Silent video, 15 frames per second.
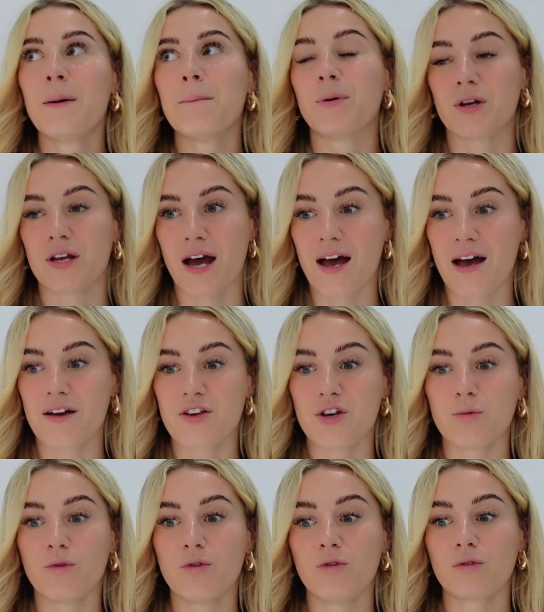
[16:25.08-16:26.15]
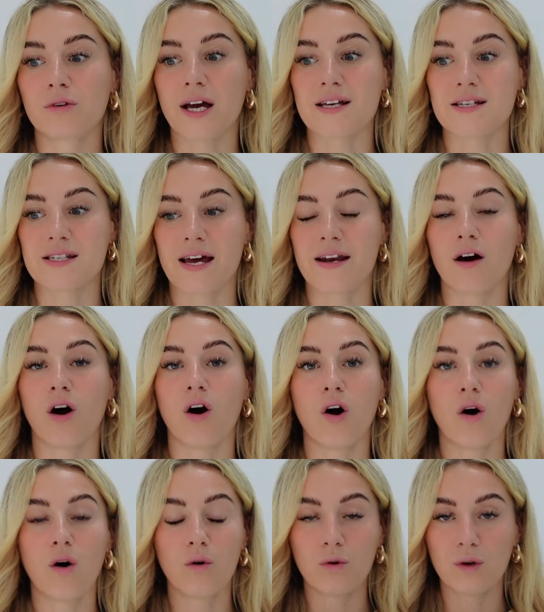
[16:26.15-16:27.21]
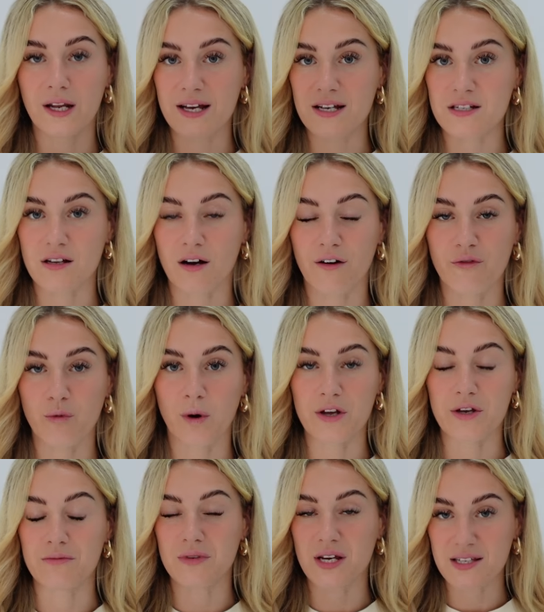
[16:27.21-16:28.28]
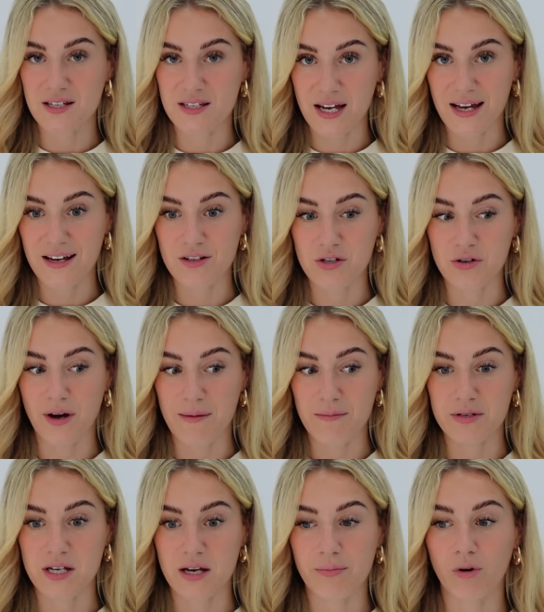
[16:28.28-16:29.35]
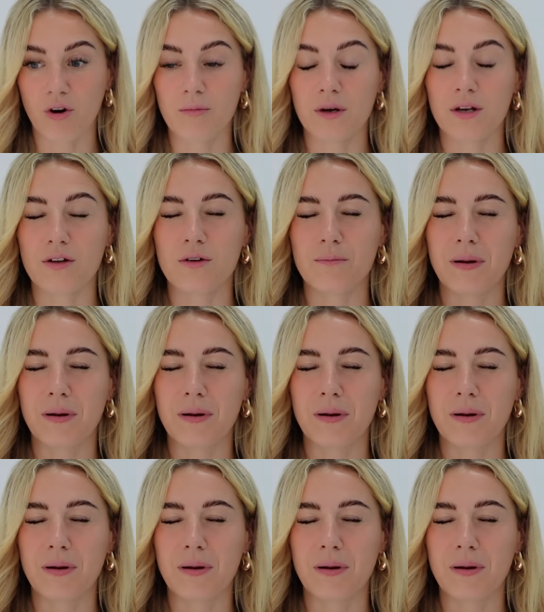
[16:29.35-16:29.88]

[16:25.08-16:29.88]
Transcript: but yeah, you will get sent a whole list of what you need to take to your embassy appointment.